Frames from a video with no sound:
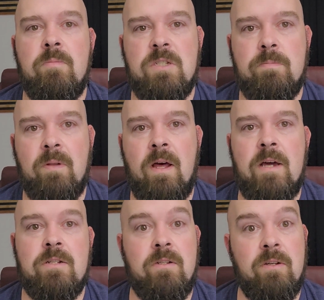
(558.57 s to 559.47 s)

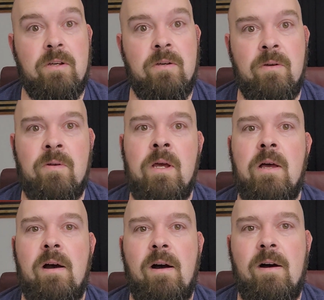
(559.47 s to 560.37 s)
Splash Lagoon
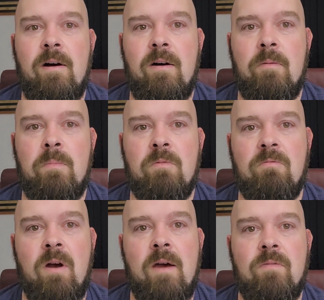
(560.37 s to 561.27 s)

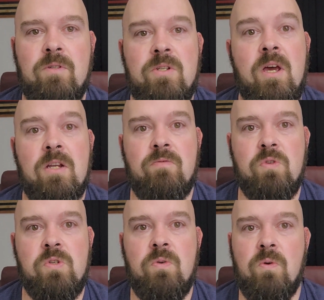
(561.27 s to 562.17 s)
rivals
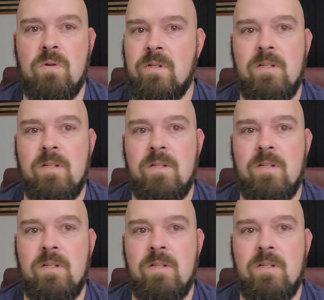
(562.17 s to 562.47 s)
Nashville Shores.